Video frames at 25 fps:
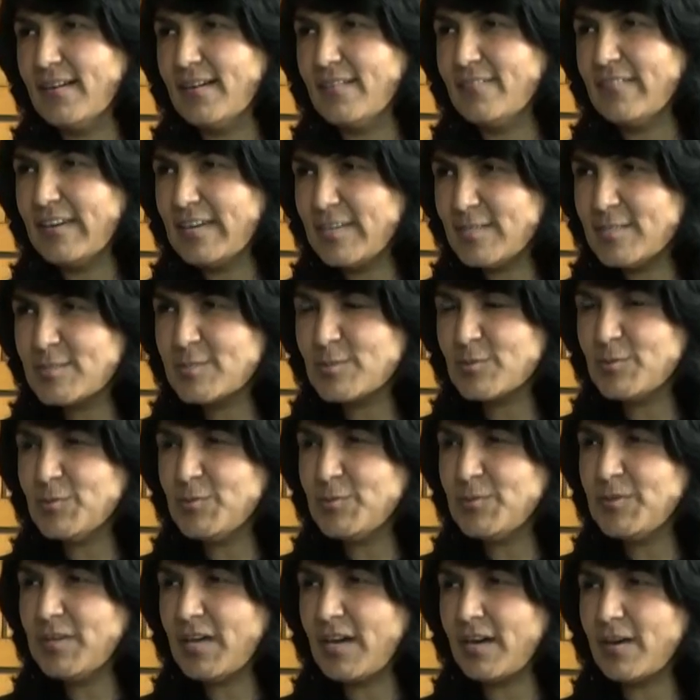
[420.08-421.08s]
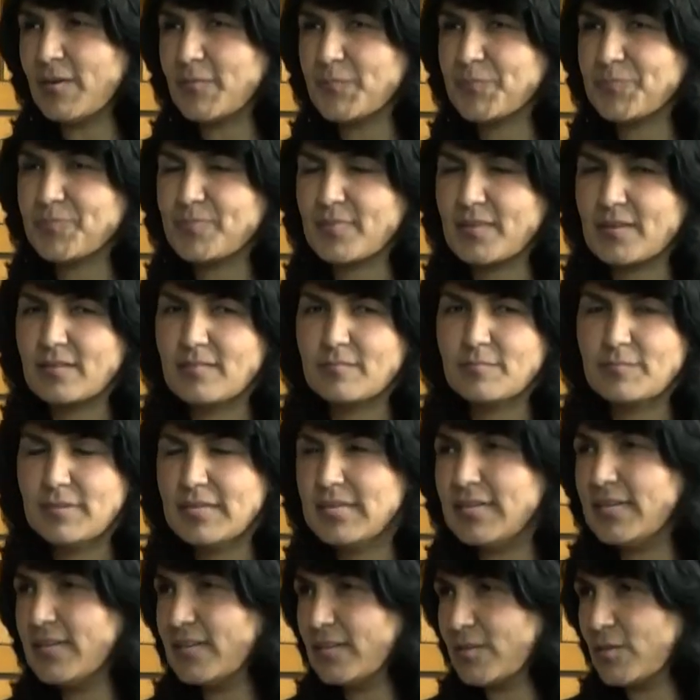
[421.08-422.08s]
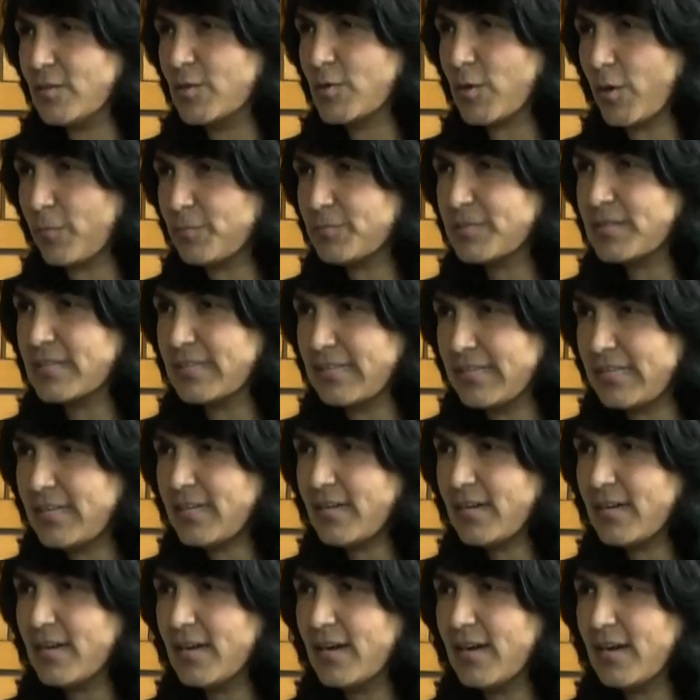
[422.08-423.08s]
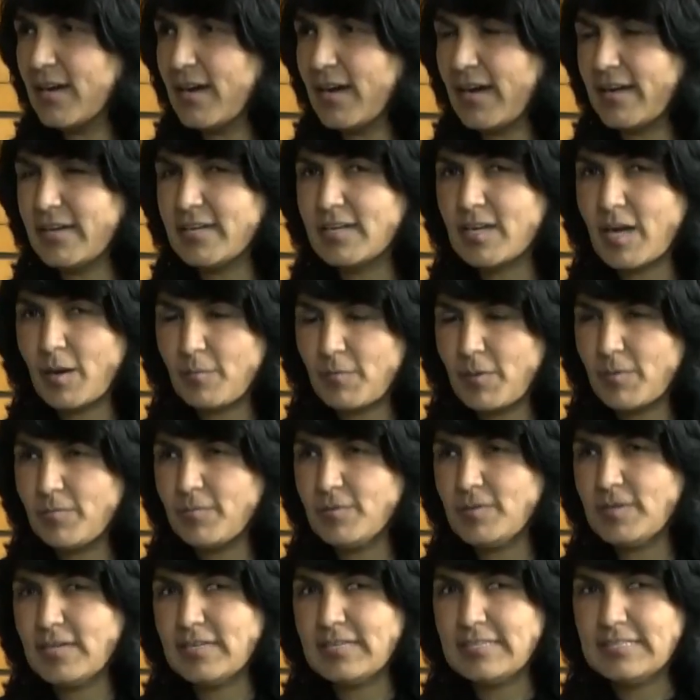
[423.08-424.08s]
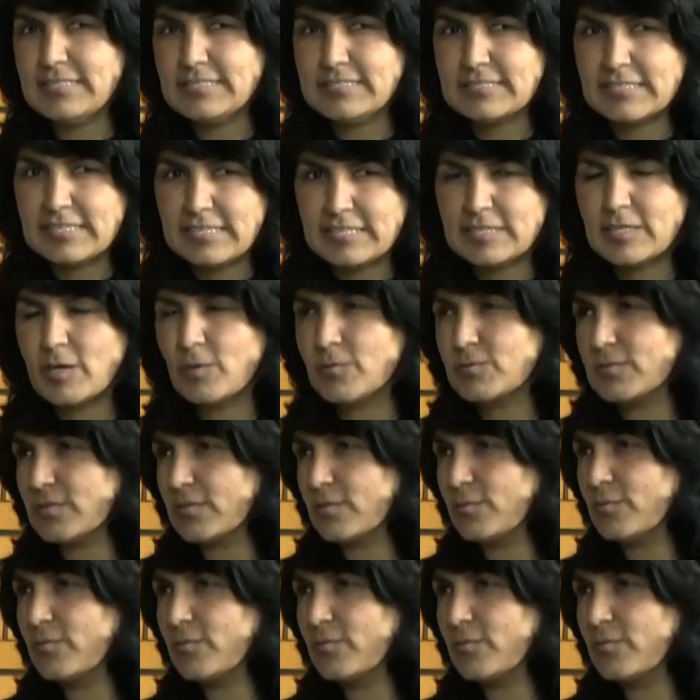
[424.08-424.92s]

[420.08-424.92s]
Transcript: very soon be in the top three and come up with at least 3,000